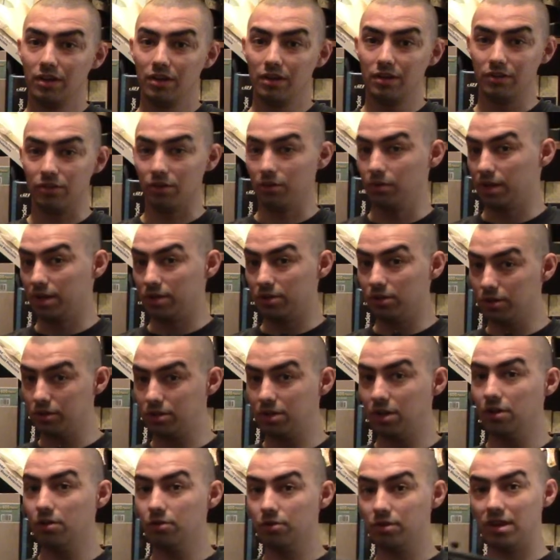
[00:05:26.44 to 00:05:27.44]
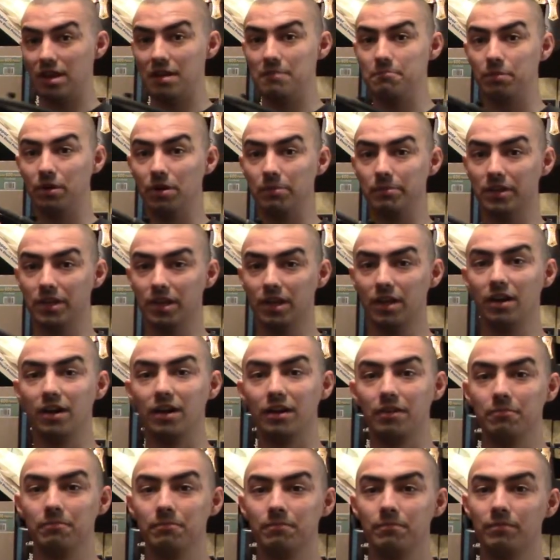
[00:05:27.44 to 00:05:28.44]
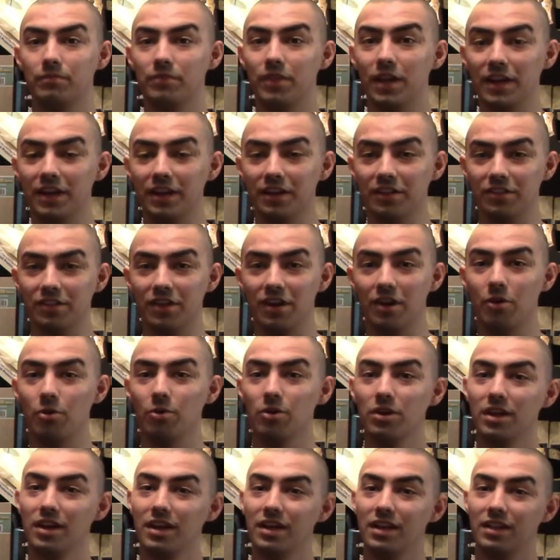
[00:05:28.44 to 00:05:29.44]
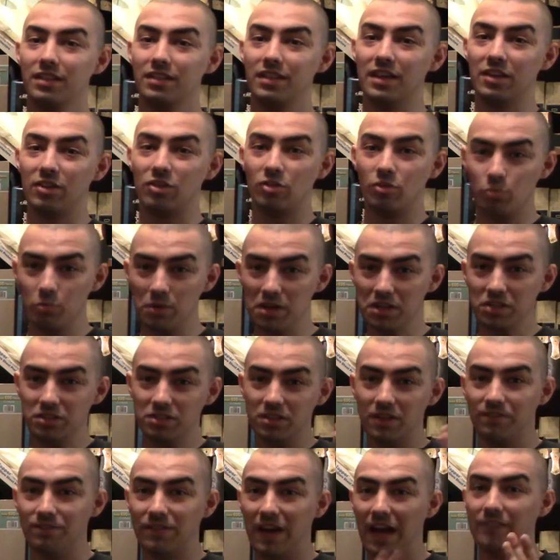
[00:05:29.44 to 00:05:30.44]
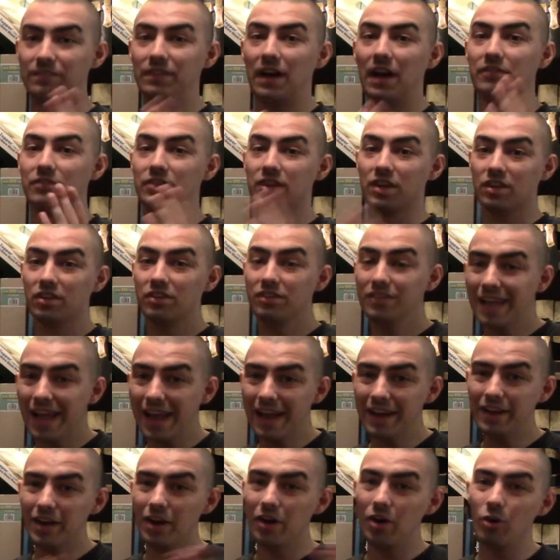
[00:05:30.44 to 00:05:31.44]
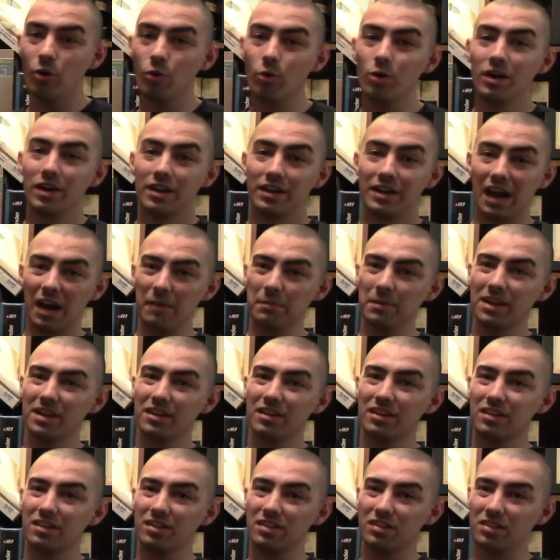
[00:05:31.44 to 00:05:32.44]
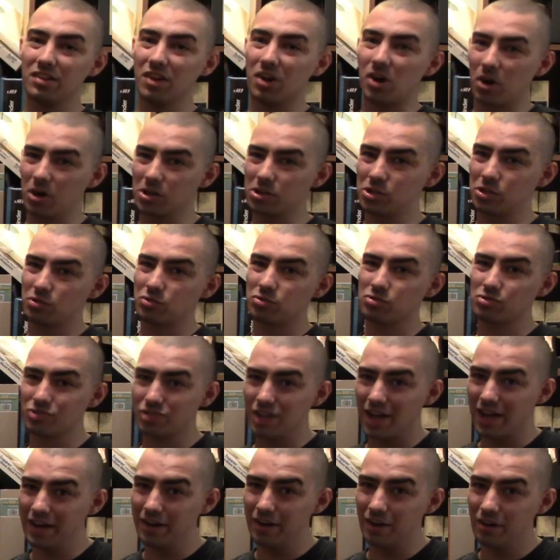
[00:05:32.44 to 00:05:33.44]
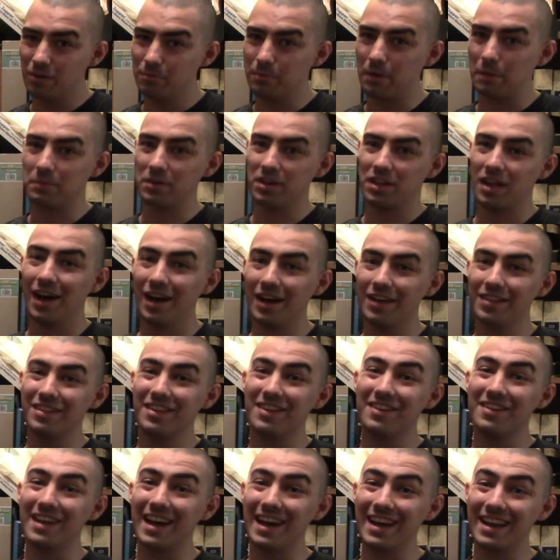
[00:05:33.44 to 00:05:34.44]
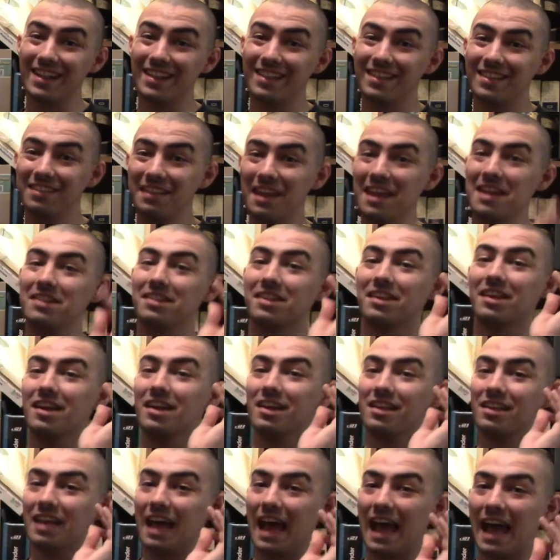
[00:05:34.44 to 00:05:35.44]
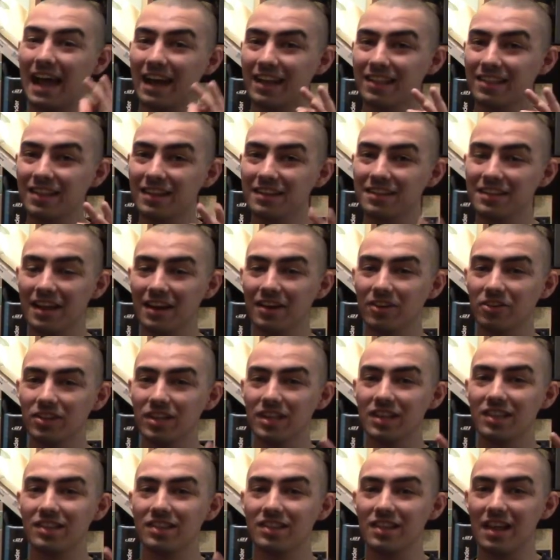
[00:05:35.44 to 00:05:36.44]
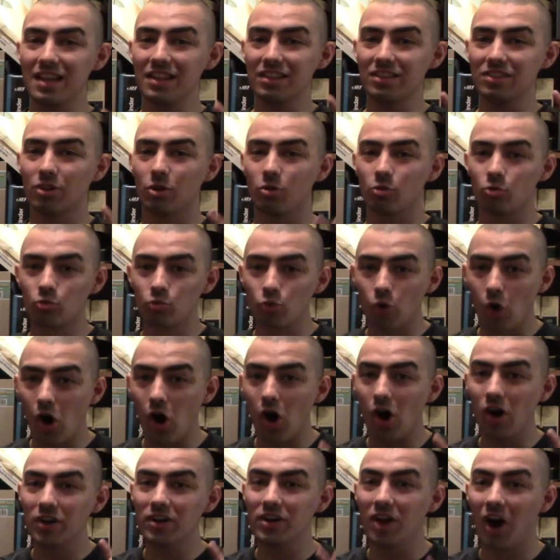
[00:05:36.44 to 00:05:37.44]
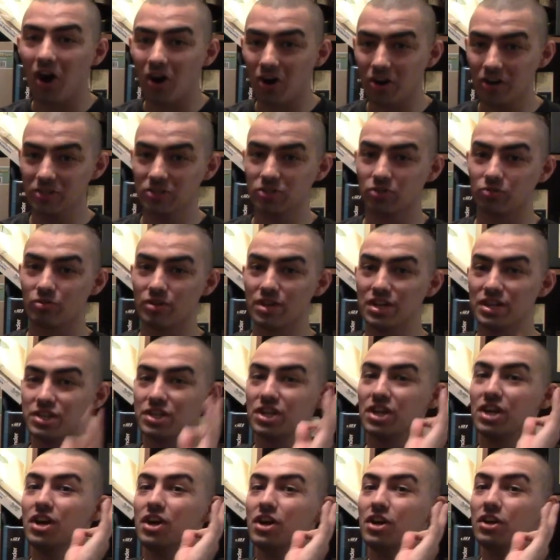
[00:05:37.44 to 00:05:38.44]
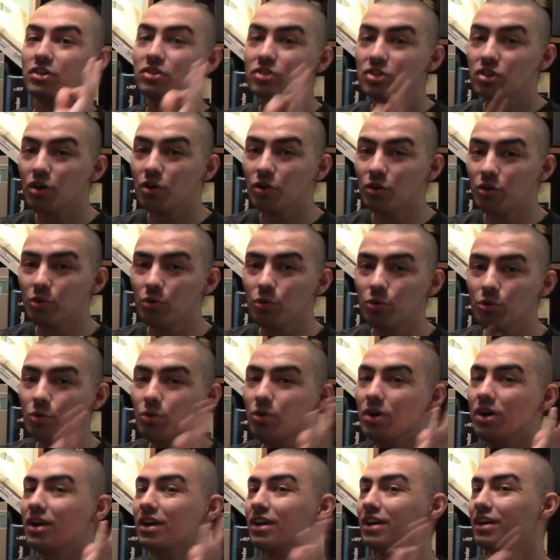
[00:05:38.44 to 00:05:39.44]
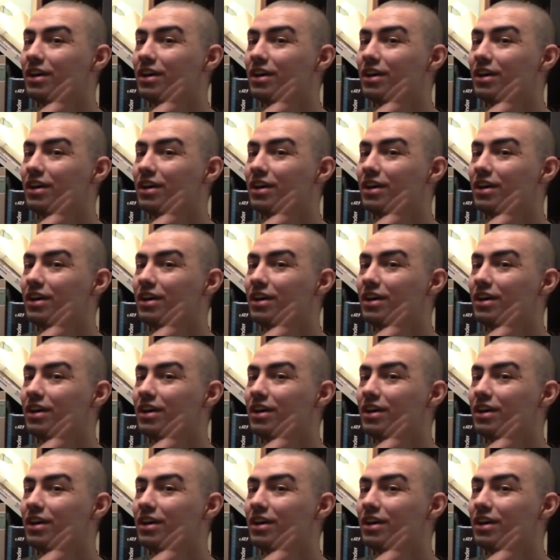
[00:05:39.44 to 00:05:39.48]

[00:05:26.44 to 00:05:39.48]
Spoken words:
So they took those and put them in the gun. Thing is, though, they switched to 5.56 NATO, not because the cartridge was lighter, but because the United States accidentally sent the wrong cartridge to